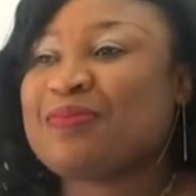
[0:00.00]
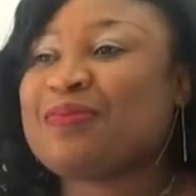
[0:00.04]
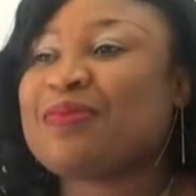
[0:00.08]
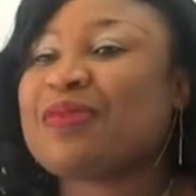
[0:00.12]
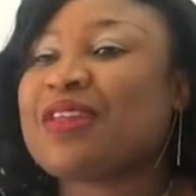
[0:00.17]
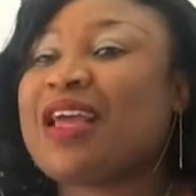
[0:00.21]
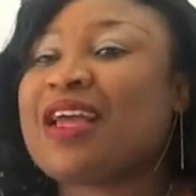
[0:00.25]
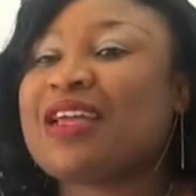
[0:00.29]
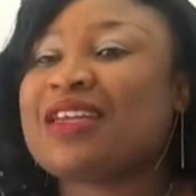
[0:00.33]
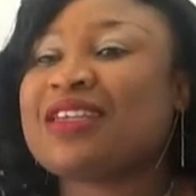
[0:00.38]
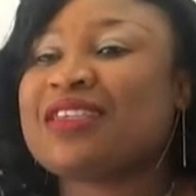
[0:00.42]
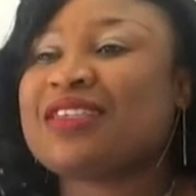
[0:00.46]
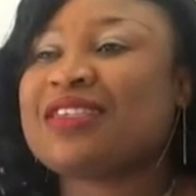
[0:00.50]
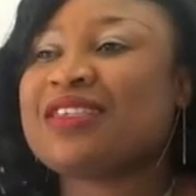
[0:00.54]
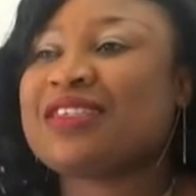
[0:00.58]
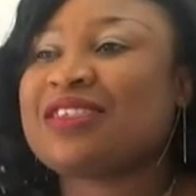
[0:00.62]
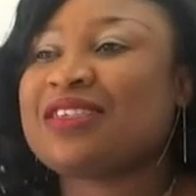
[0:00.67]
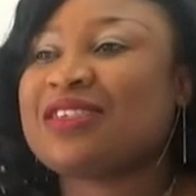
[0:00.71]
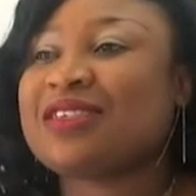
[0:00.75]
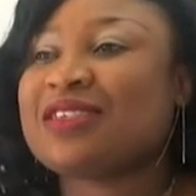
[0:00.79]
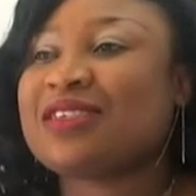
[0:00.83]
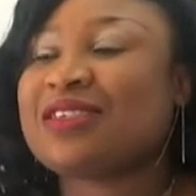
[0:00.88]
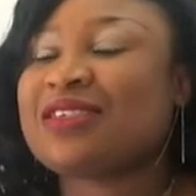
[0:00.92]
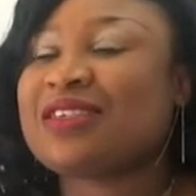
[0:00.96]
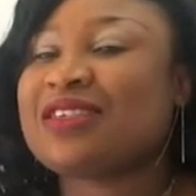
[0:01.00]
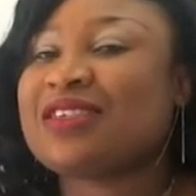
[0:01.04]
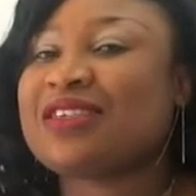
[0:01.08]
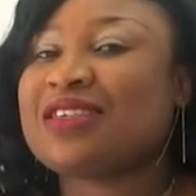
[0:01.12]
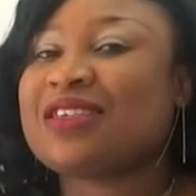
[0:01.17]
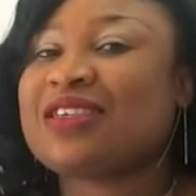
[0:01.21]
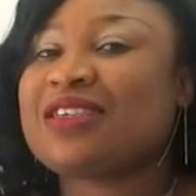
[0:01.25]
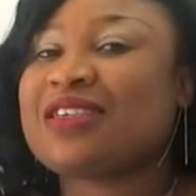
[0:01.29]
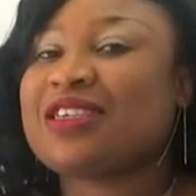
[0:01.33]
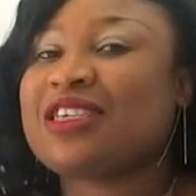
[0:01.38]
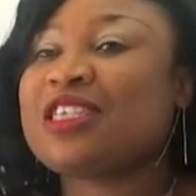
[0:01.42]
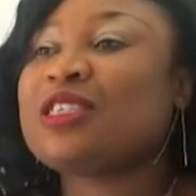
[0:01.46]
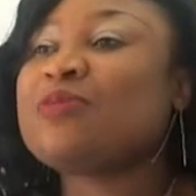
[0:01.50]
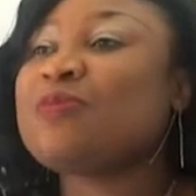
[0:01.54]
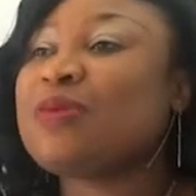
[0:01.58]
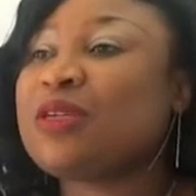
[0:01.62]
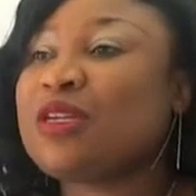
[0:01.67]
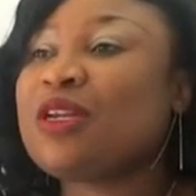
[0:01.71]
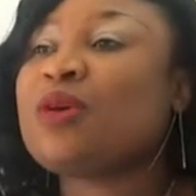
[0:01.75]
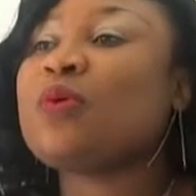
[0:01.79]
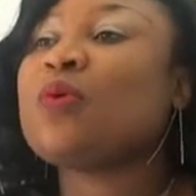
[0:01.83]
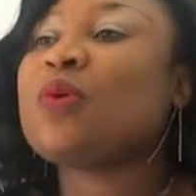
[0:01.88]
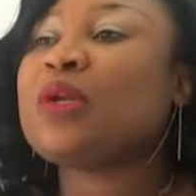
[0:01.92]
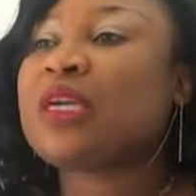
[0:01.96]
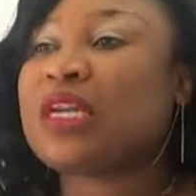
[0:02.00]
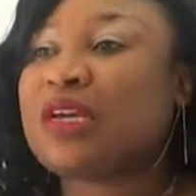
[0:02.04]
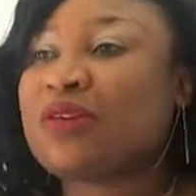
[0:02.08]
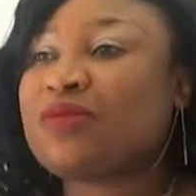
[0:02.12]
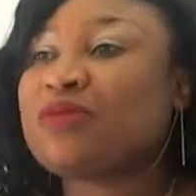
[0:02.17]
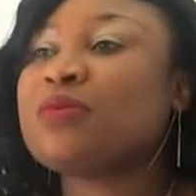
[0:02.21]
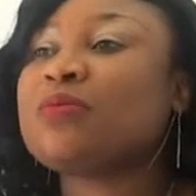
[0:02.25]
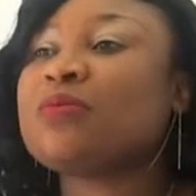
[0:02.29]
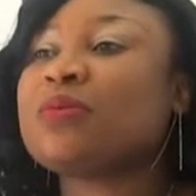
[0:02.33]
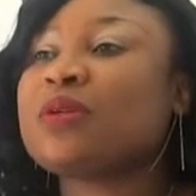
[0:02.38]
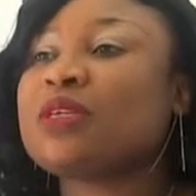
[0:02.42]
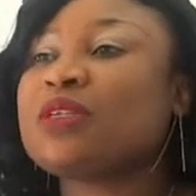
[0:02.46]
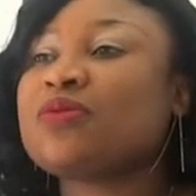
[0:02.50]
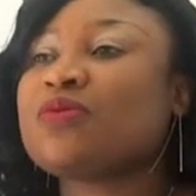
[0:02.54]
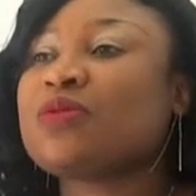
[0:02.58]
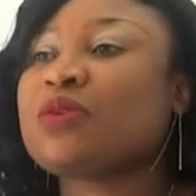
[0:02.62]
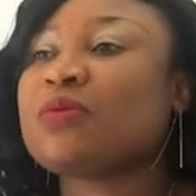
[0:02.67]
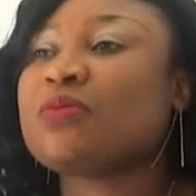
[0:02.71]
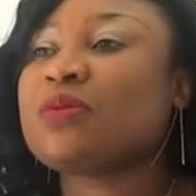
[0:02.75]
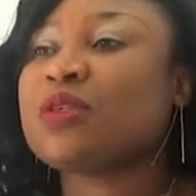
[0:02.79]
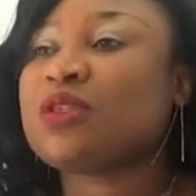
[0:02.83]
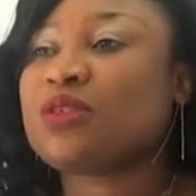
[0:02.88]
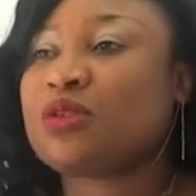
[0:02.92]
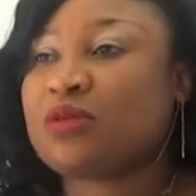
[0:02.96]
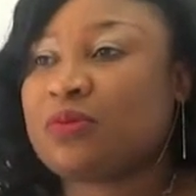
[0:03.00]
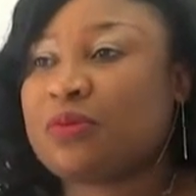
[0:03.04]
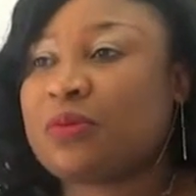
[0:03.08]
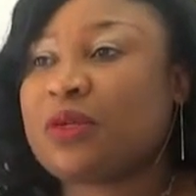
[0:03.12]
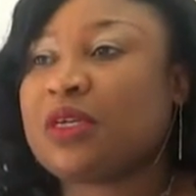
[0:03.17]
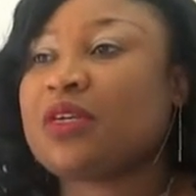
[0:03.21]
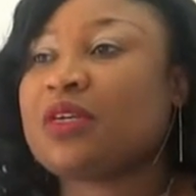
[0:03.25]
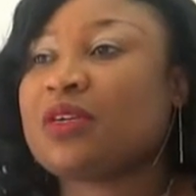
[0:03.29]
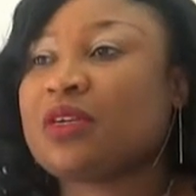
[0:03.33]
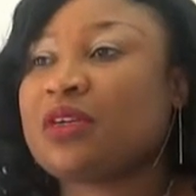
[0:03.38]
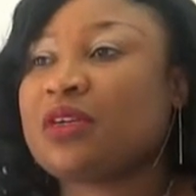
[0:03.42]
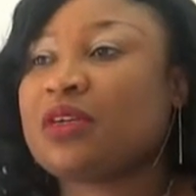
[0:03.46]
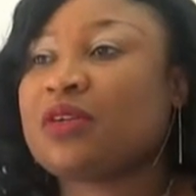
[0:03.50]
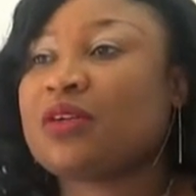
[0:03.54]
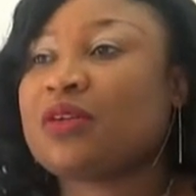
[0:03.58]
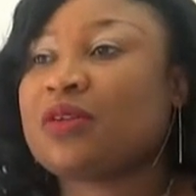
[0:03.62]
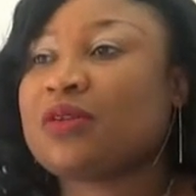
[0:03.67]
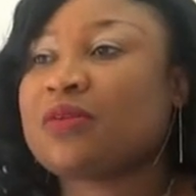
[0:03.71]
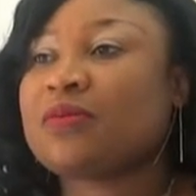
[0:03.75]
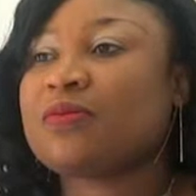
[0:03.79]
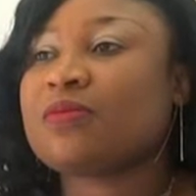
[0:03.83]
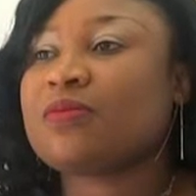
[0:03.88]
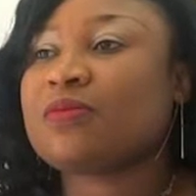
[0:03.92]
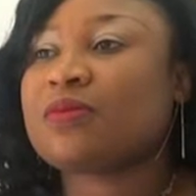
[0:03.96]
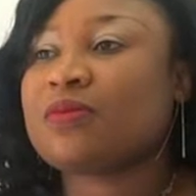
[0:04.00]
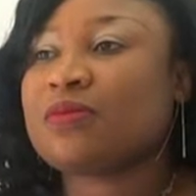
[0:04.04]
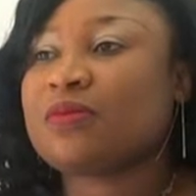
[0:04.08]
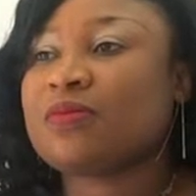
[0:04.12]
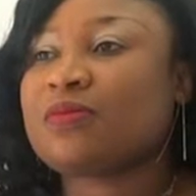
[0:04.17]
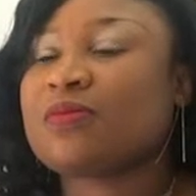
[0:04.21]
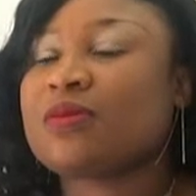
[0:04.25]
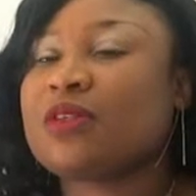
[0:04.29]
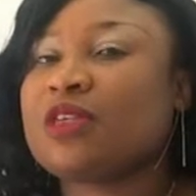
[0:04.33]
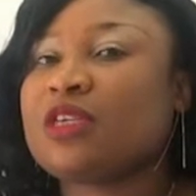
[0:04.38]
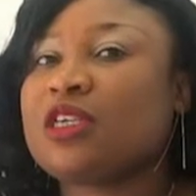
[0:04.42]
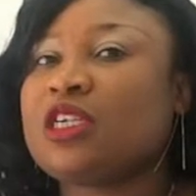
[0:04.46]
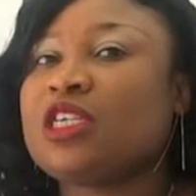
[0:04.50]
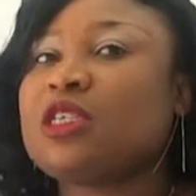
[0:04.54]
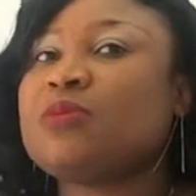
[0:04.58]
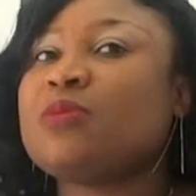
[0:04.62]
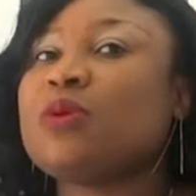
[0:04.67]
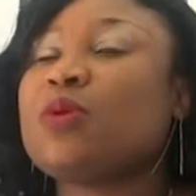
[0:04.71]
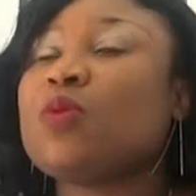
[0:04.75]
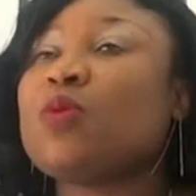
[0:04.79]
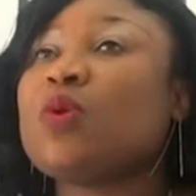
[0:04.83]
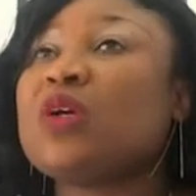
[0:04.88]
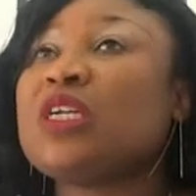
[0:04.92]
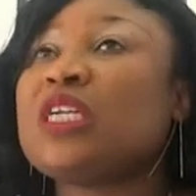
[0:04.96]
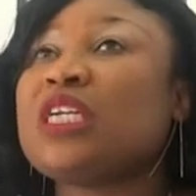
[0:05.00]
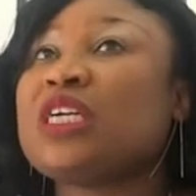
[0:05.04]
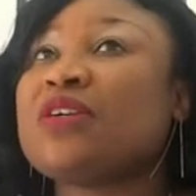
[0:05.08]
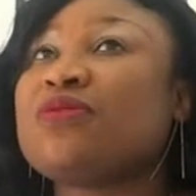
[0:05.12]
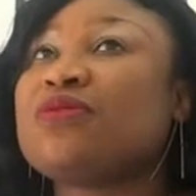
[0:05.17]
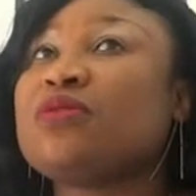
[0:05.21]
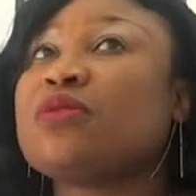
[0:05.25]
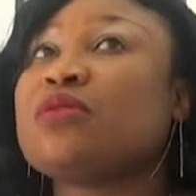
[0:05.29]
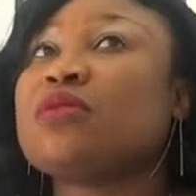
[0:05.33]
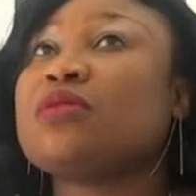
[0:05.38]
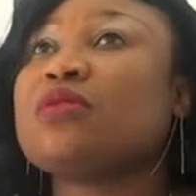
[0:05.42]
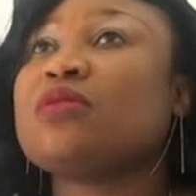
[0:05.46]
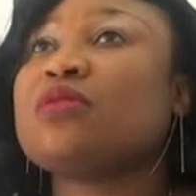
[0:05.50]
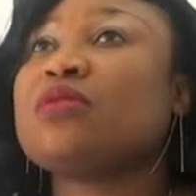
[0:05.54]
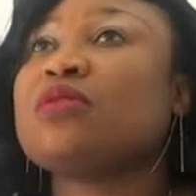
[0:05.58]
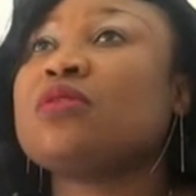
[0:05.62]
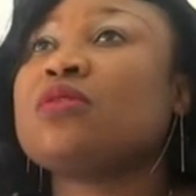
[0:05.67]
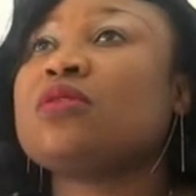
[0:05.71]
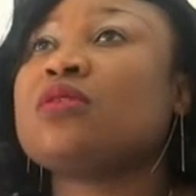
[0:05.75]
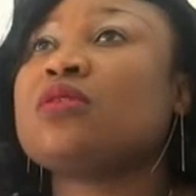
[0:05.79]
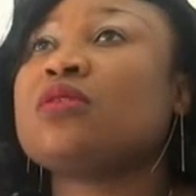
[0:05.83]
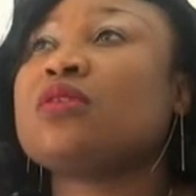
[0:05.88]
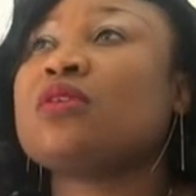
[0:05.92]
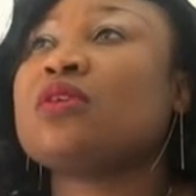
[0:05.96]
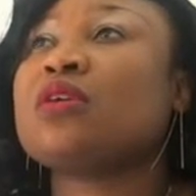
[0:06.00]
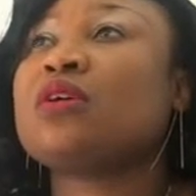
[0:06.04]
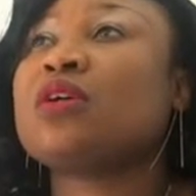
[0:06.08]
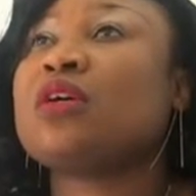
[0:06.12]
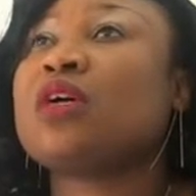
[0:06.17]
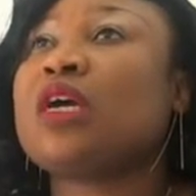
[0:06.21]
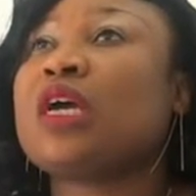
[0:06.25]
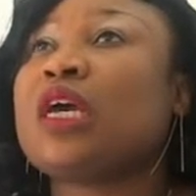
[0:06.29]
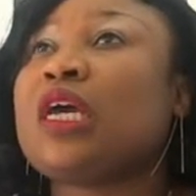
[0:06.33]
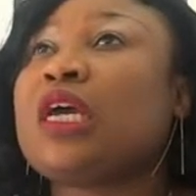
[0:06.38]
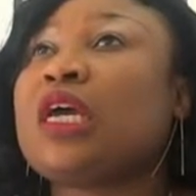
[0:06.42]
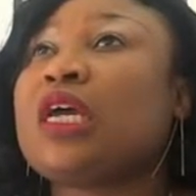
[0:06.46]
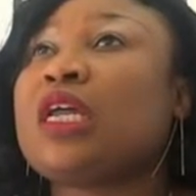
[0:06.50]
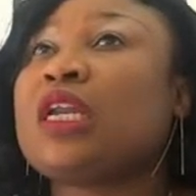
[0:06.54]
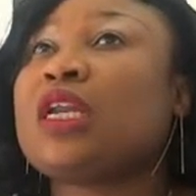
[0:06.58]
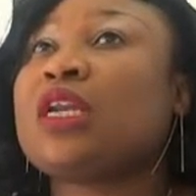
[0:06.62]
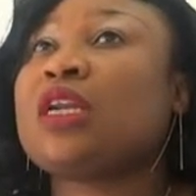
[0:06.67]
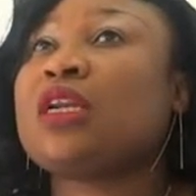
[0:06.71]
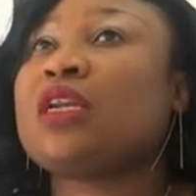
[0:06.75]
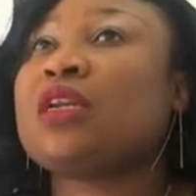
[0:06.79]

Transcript: And it's been a wonderful place for me to be. It's been wonderful. And